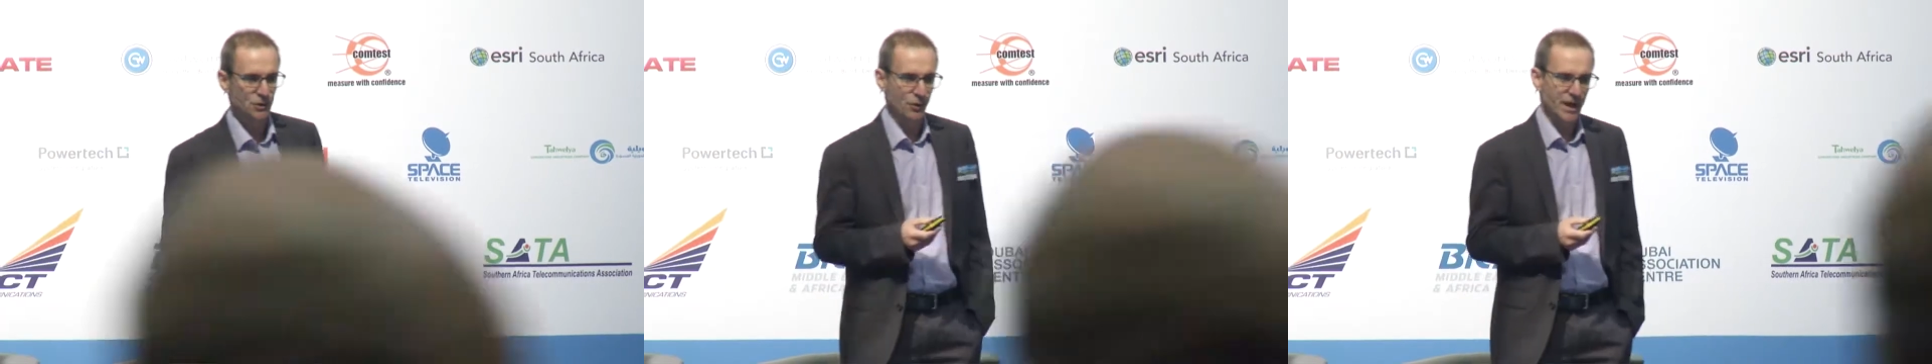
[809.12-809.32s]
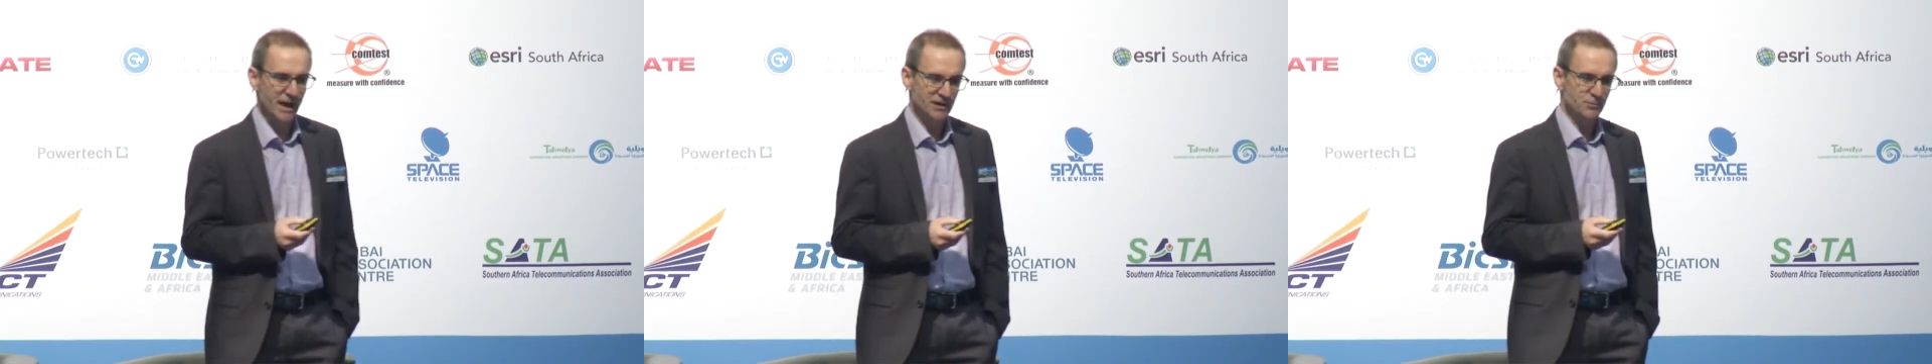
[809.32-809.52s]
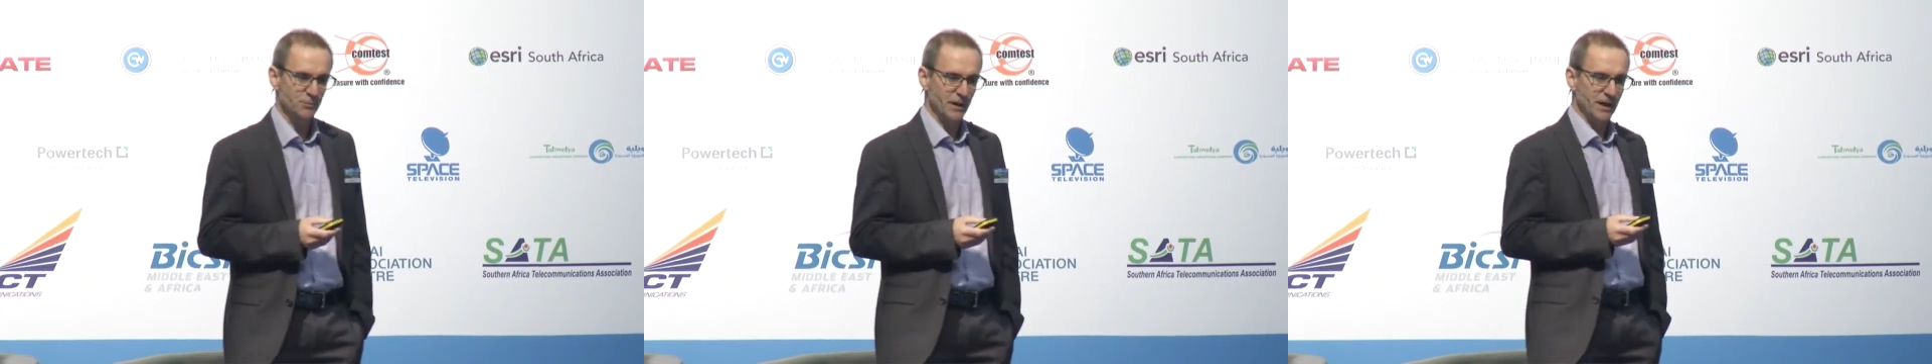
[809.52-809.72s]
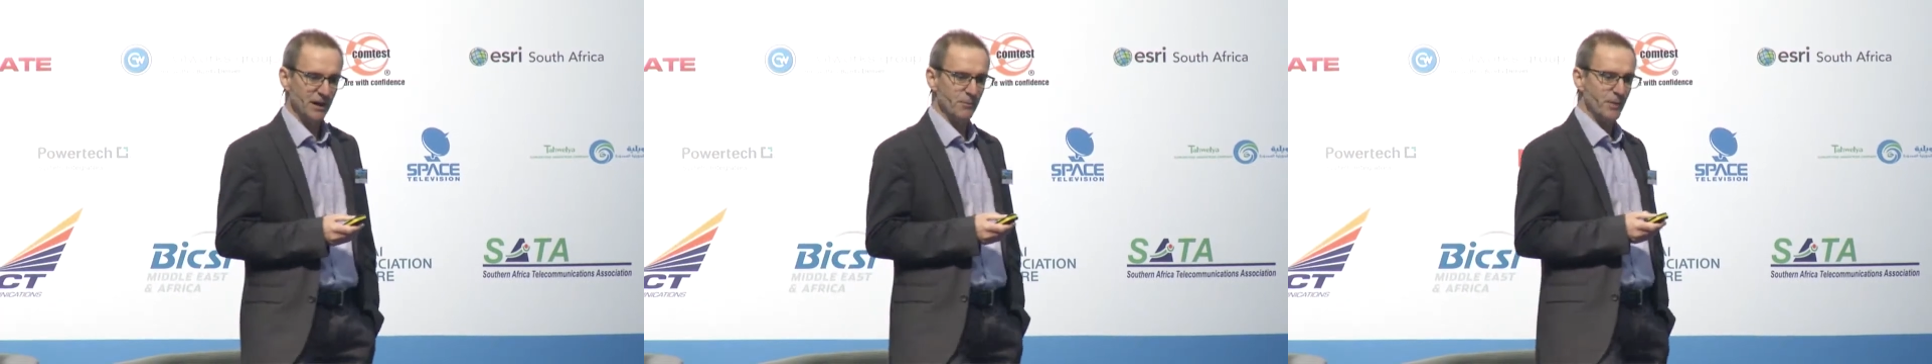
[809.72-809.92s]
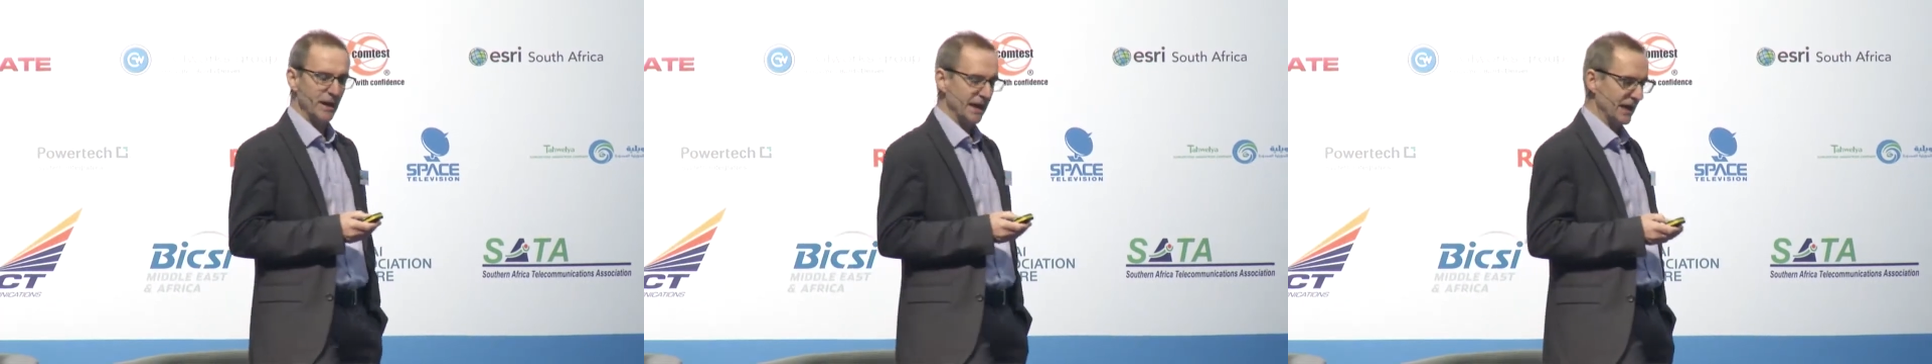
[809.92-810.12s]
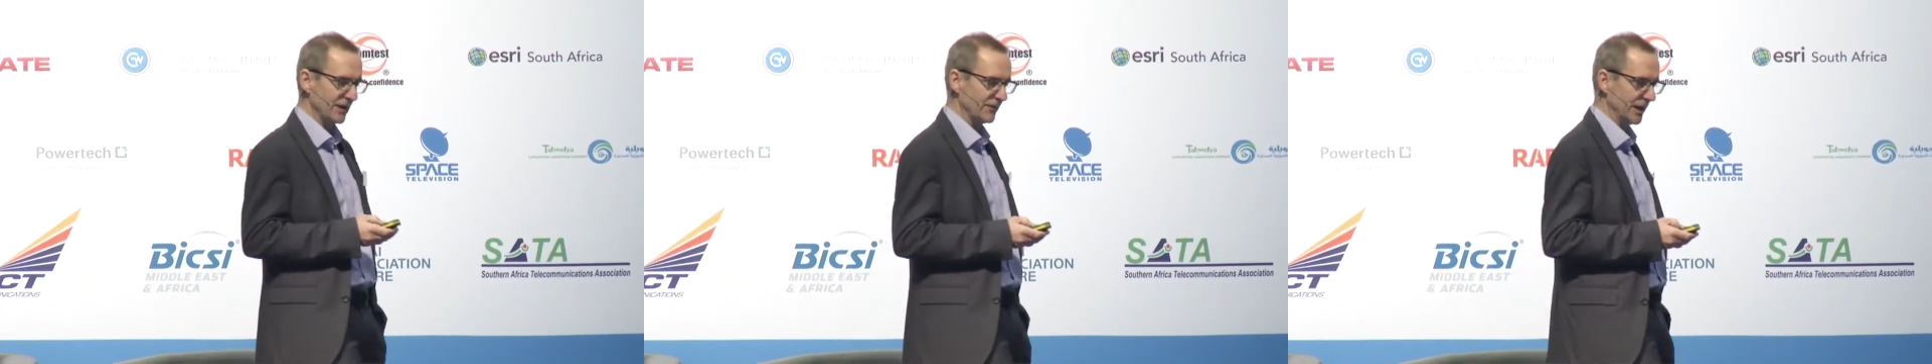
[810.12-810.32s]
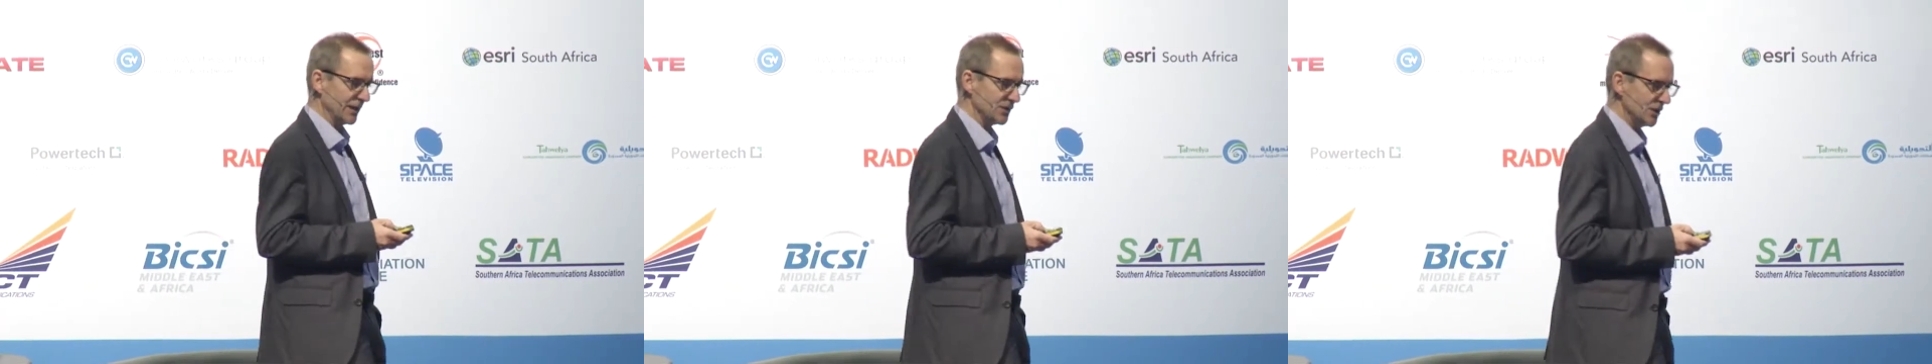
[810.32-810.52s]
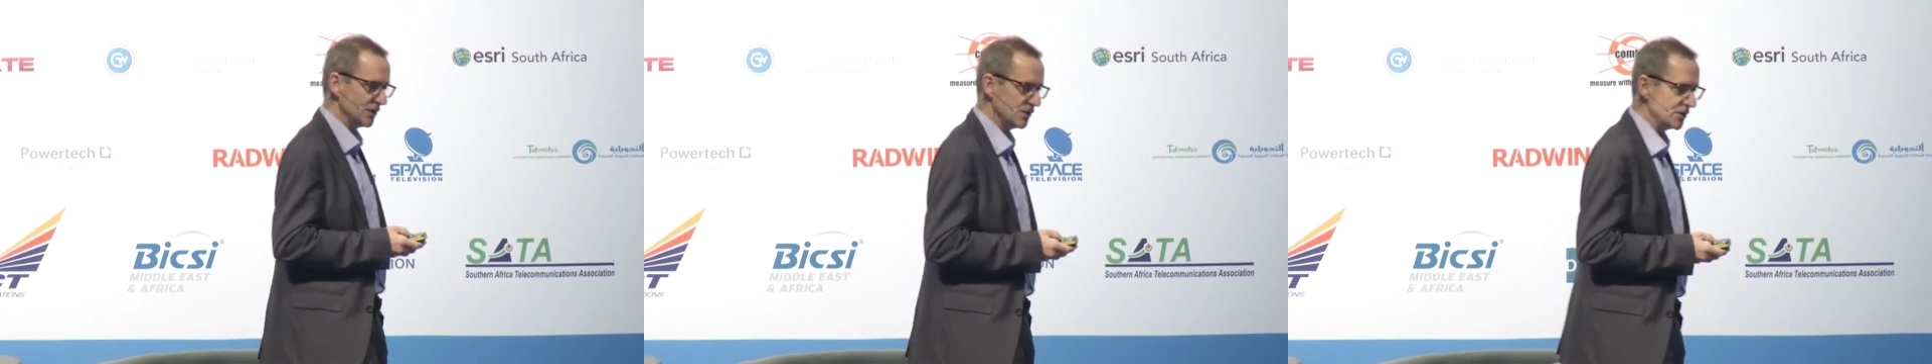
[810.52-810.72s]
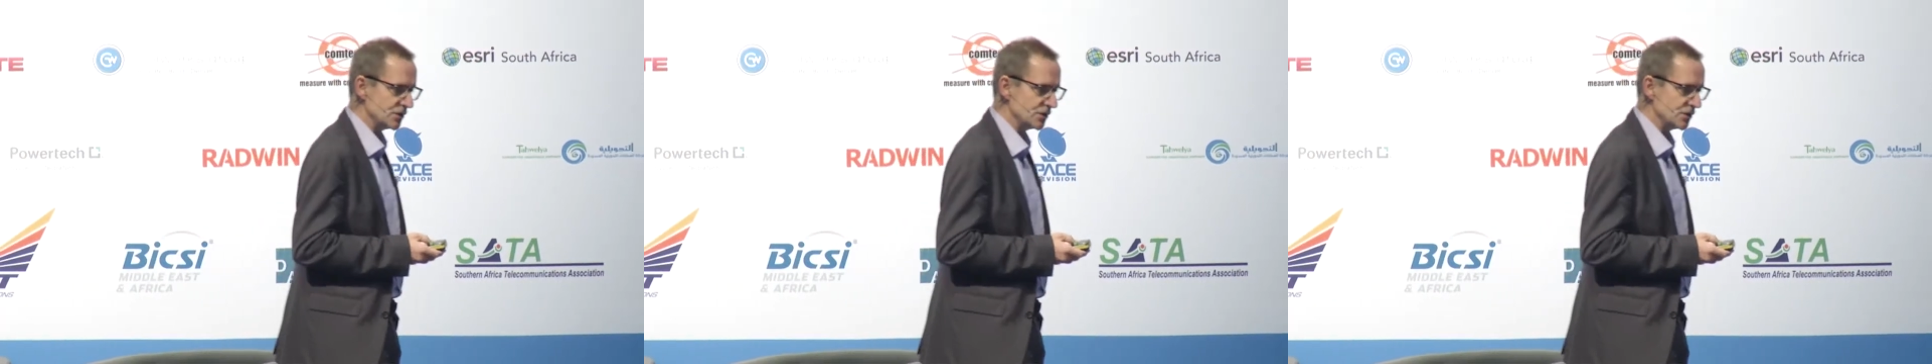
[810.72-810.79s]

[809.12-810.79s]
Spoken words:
that's been a big advantage in